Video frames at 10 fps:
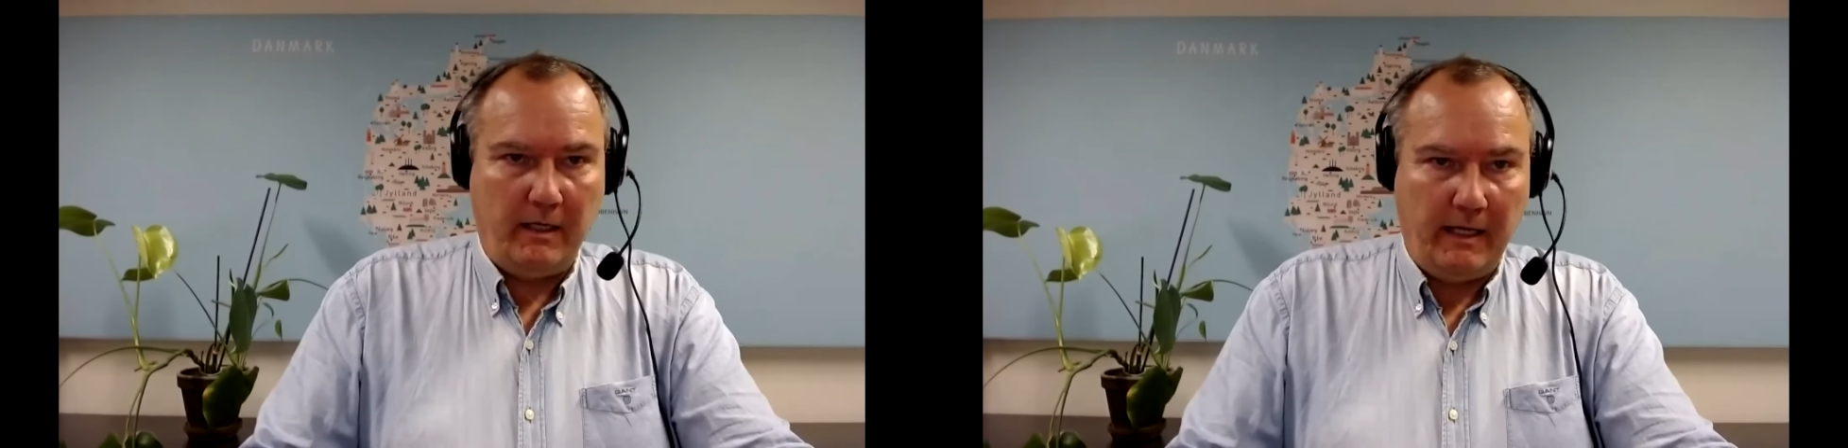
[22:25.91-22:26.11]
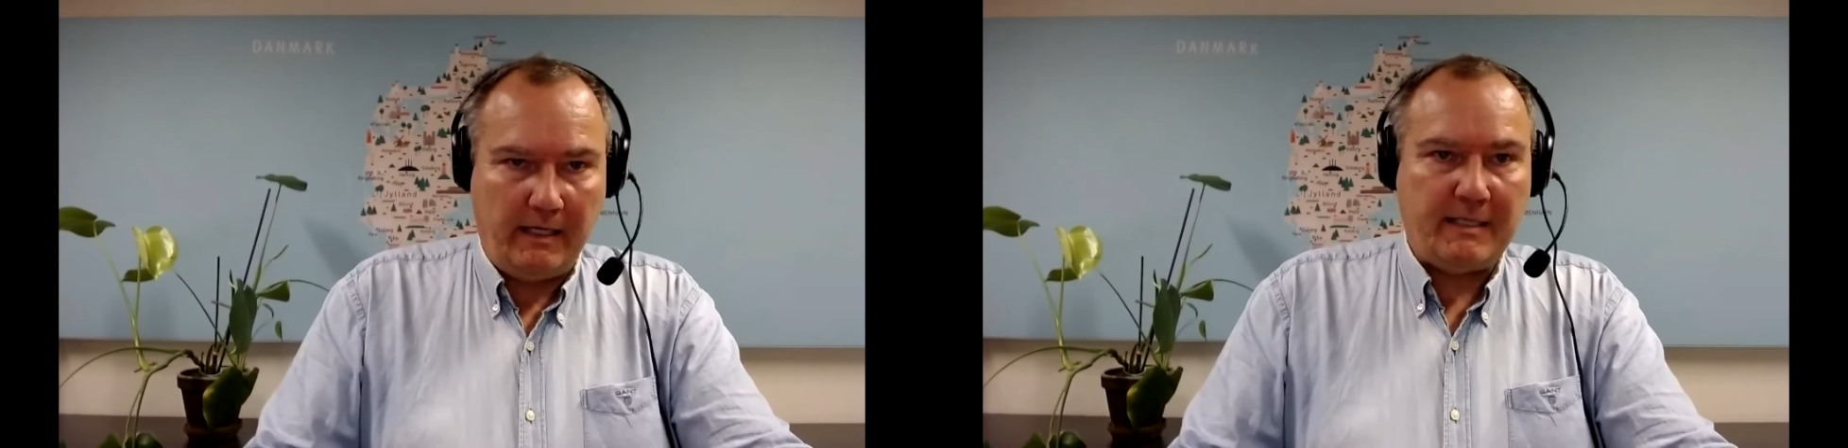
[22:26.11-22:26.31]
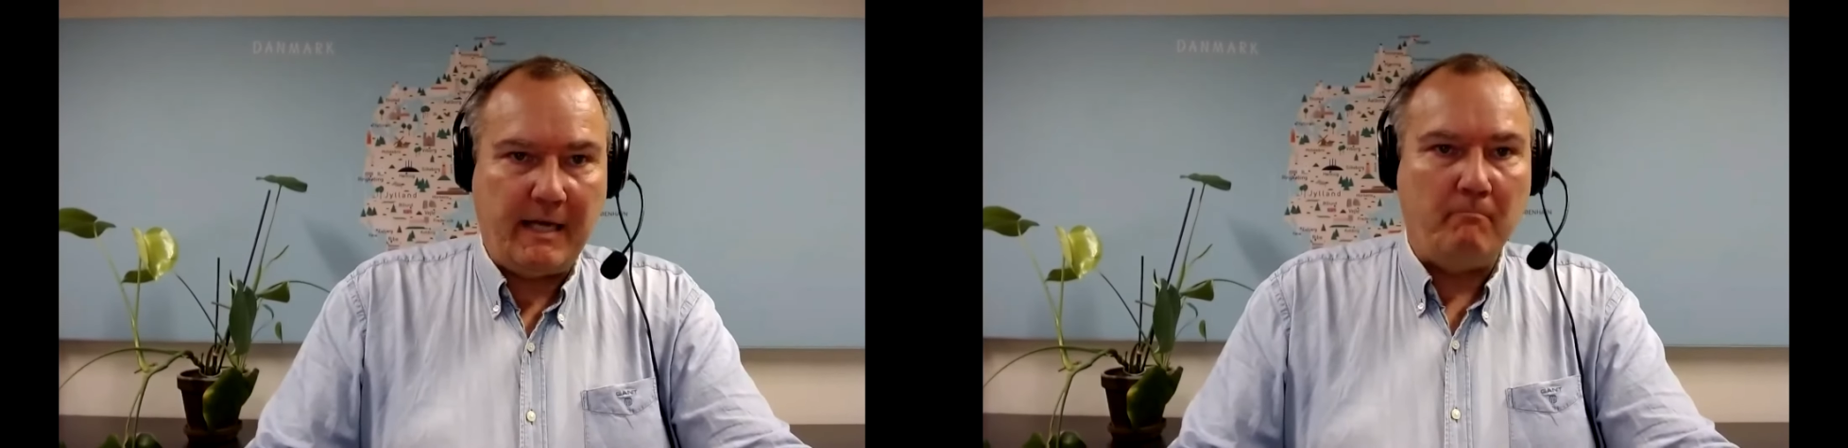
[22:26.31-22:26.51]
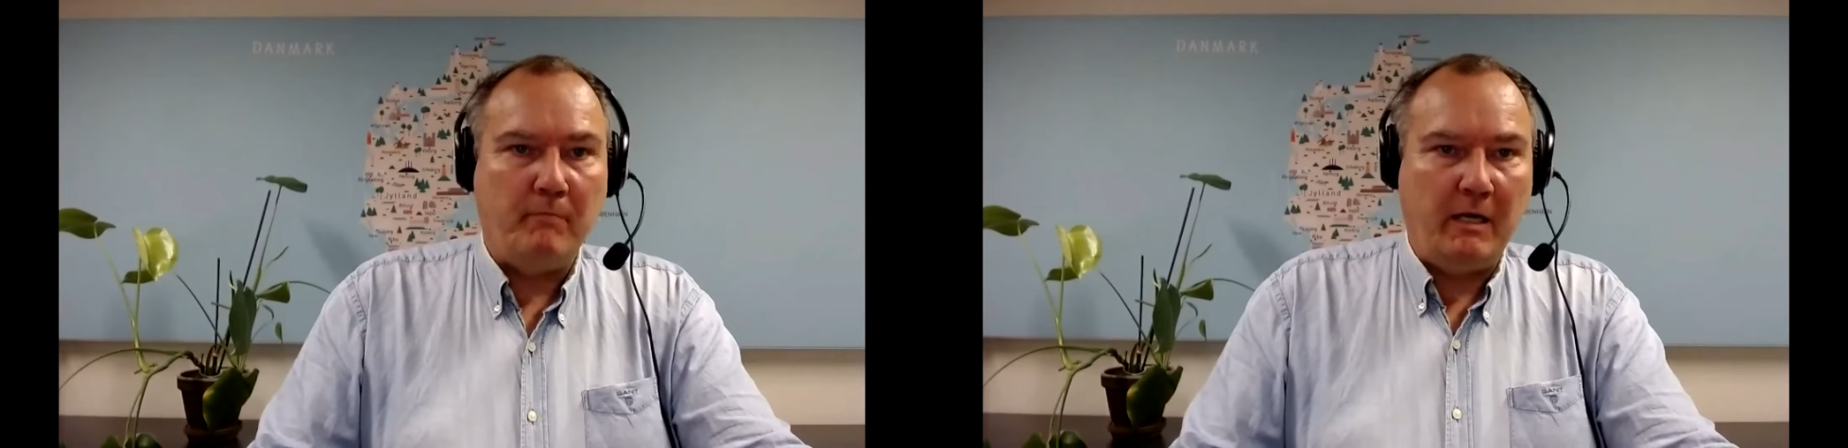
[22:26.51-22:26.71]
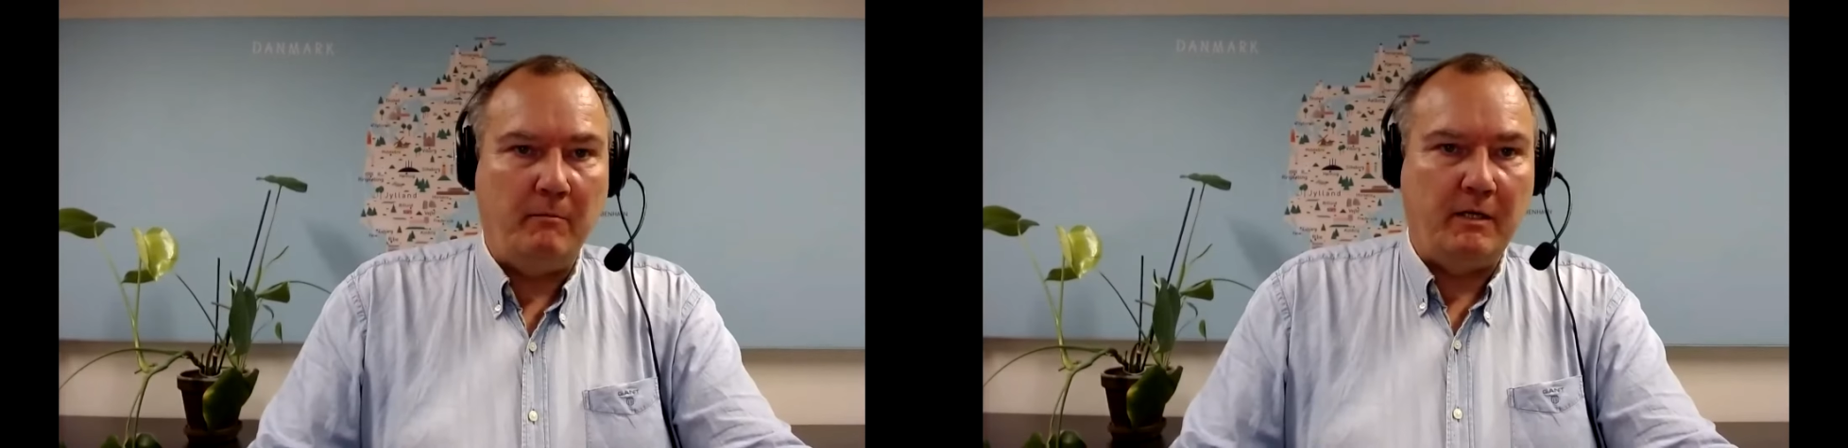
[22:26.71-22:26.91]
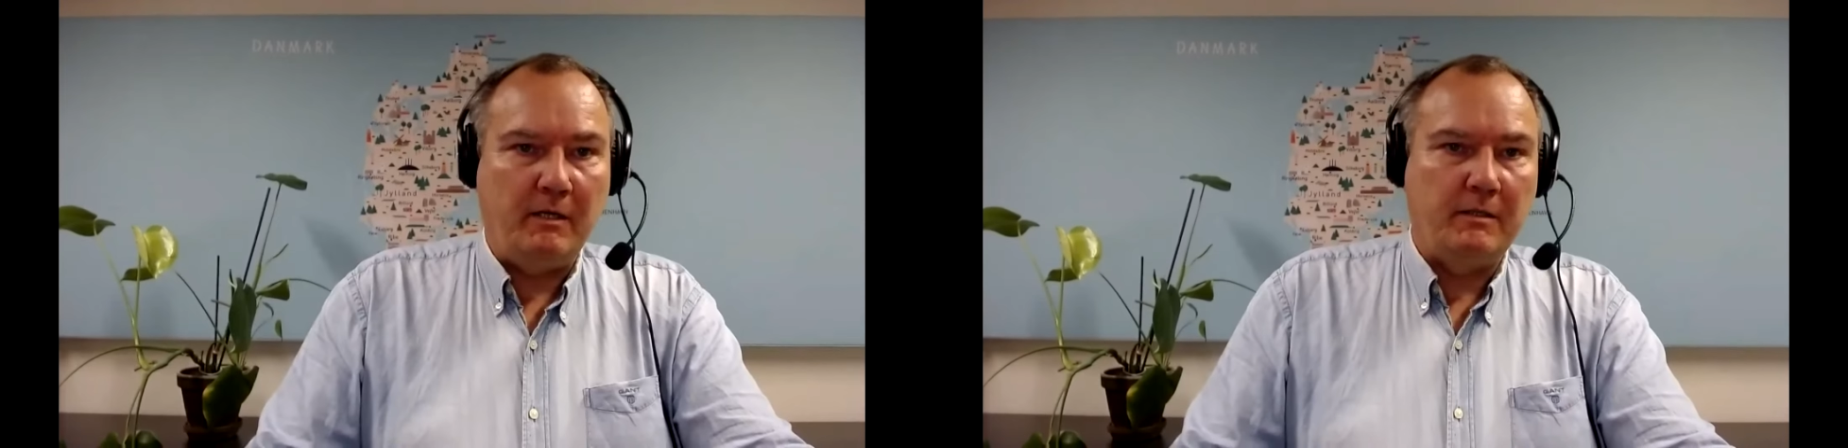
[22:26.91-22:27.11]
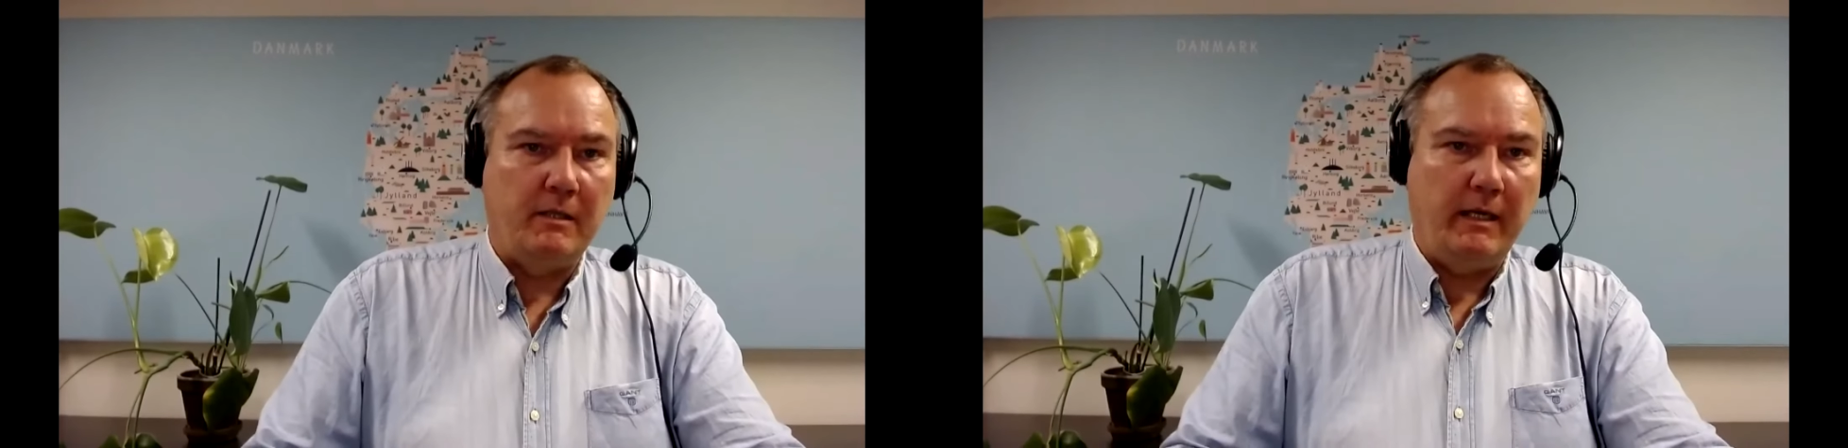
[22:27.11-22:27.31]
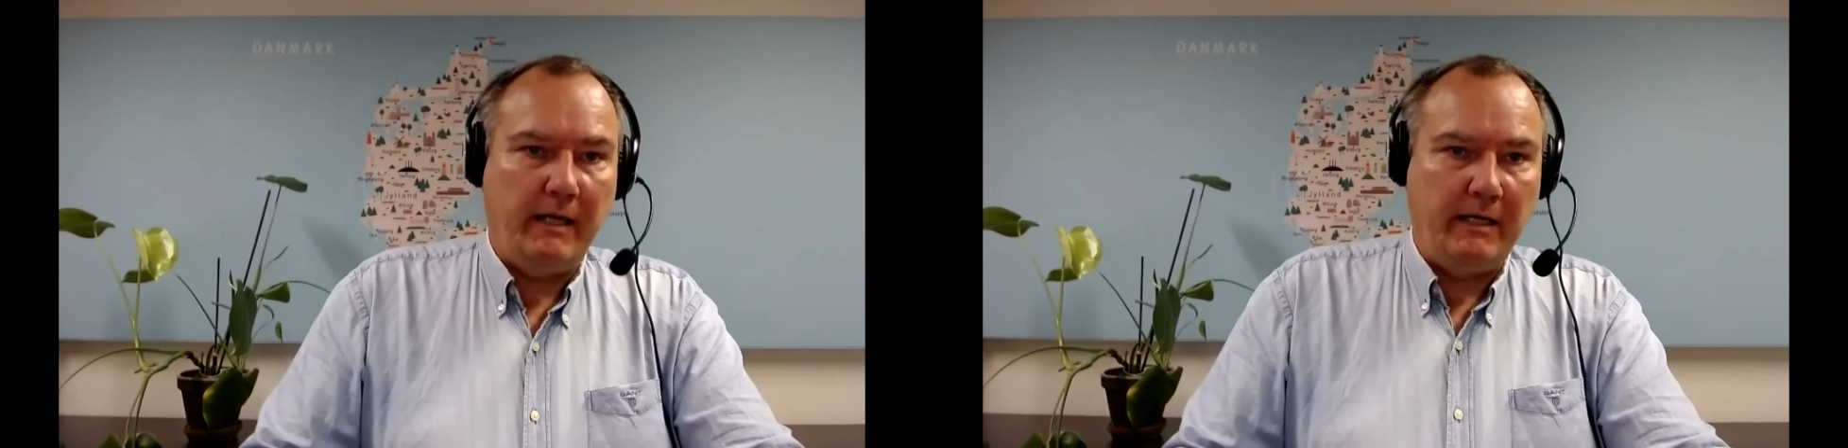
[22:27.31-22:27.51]
exam papers
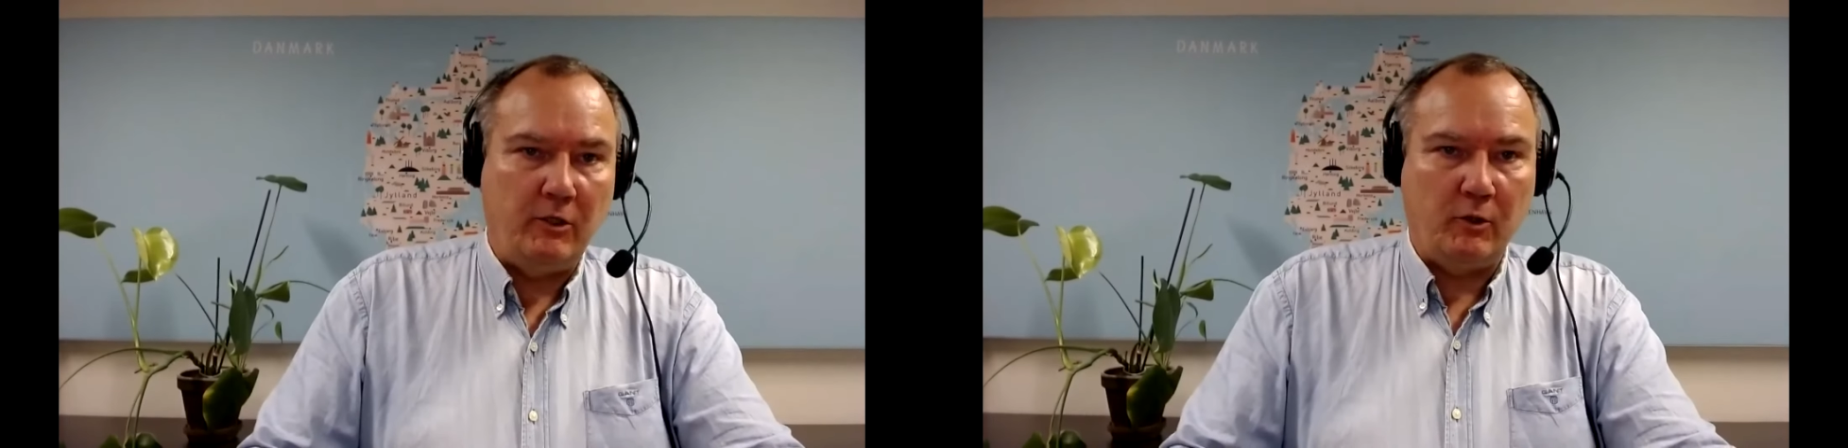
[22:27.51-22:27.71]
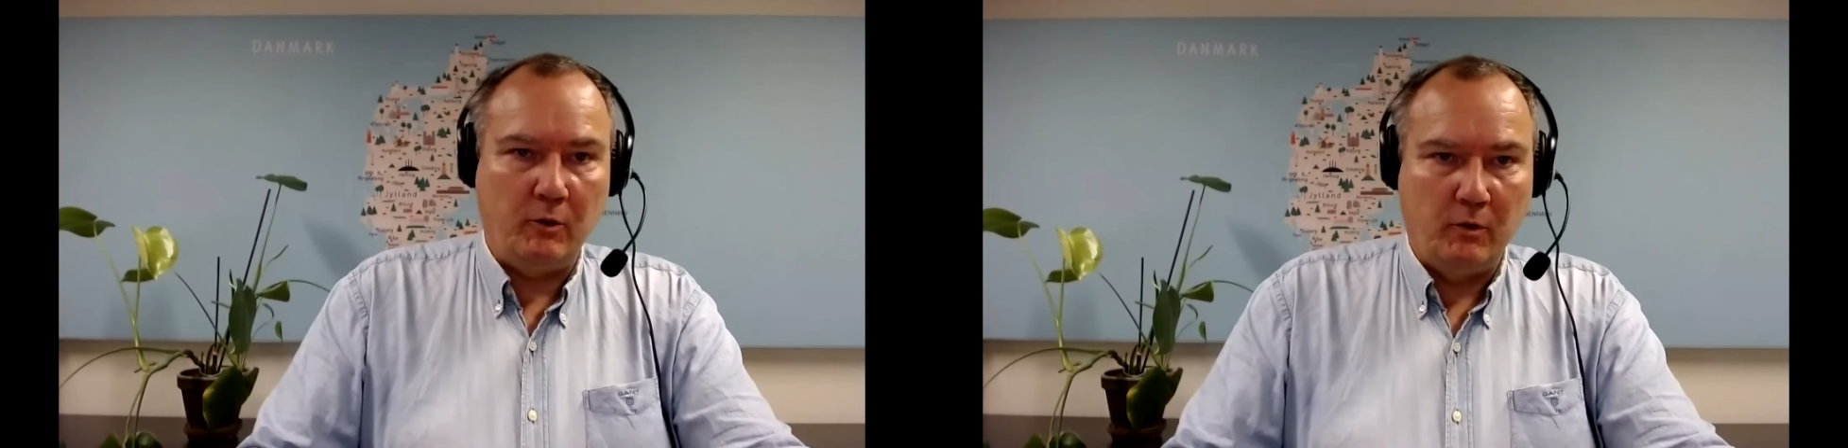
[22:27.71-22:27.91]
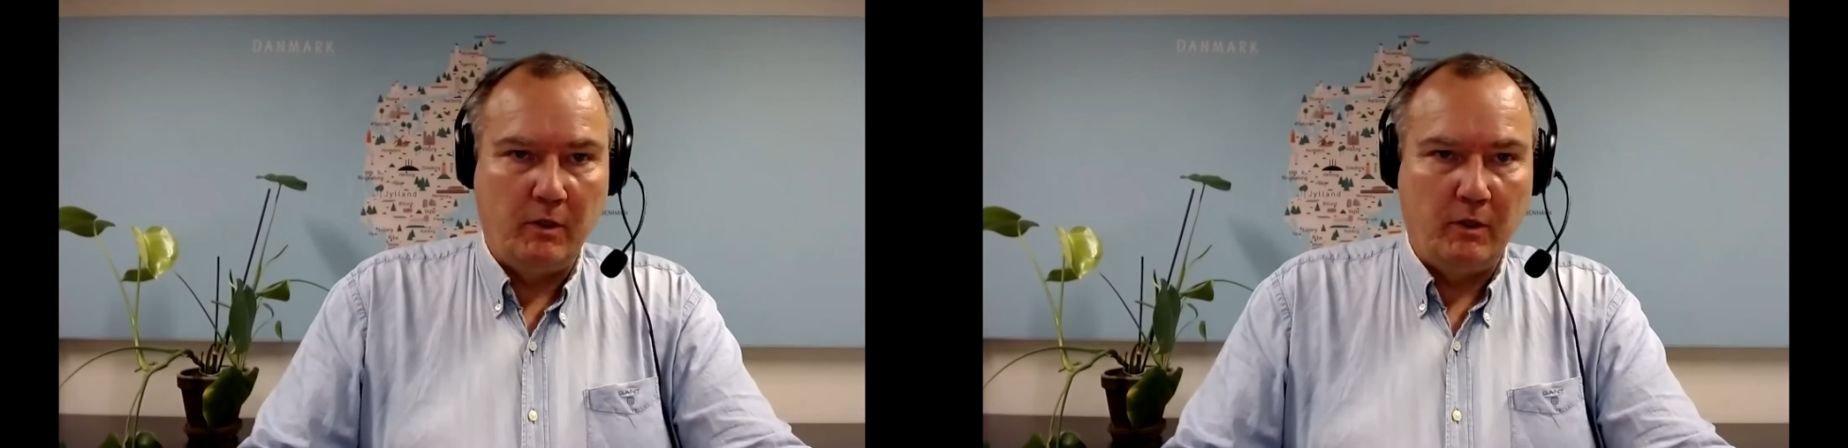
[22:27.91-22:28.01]
into